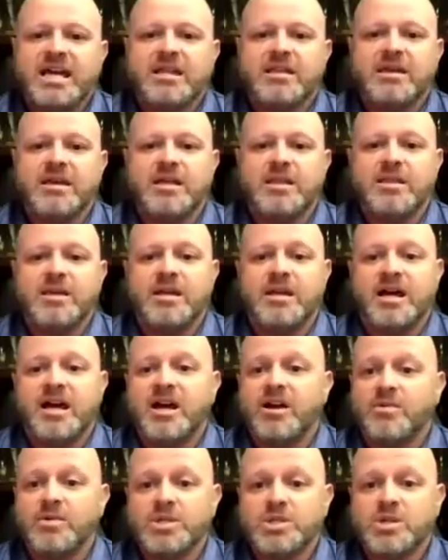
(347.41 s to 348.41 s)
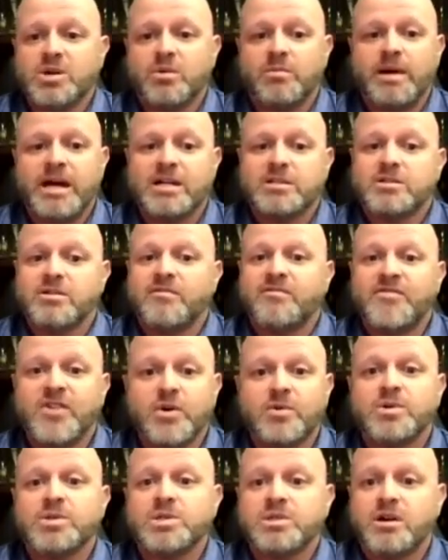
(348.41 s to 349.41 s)
And then I always go back to
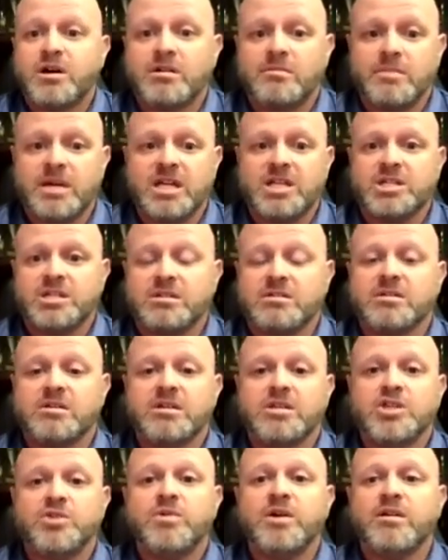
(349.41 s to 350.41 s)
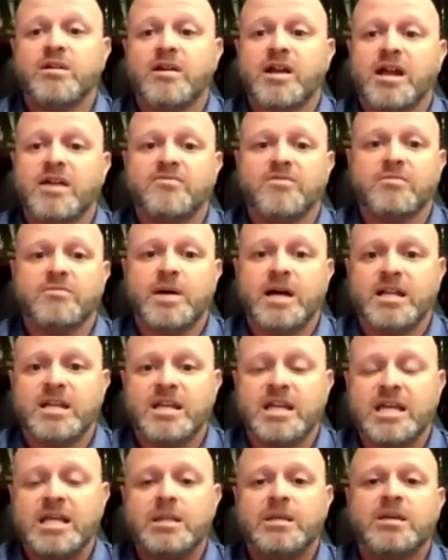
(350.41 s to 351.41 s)
focused automation. You hear
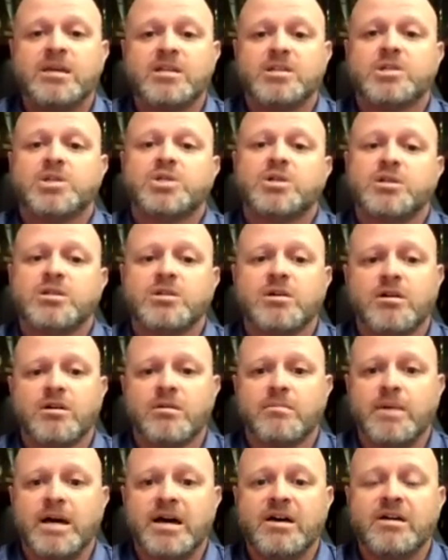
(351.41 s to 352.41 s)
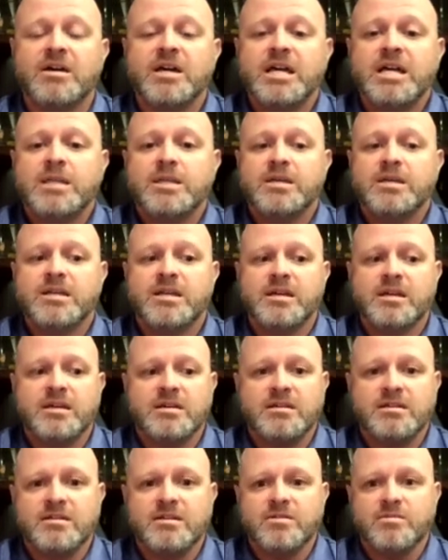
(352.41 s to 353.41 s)
everybody in the industry talk about
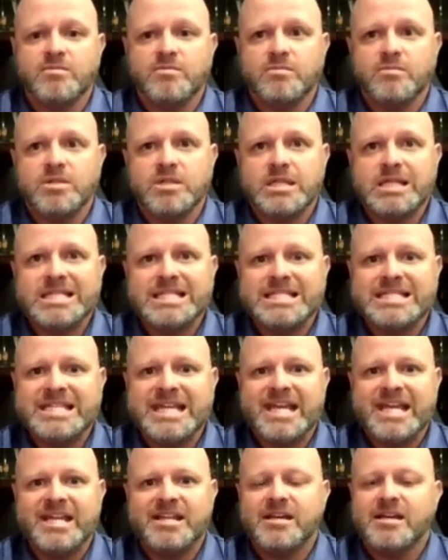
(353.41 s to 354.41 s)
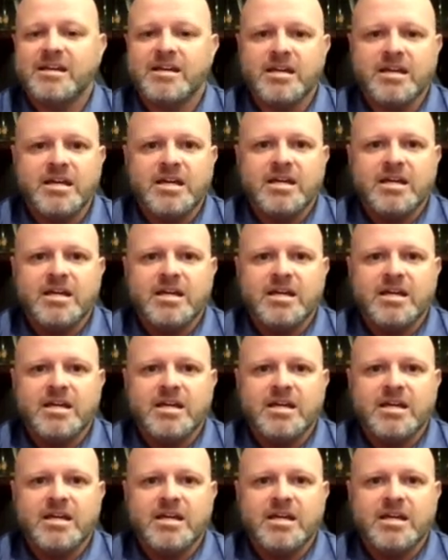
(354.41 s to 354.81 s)
this data-driven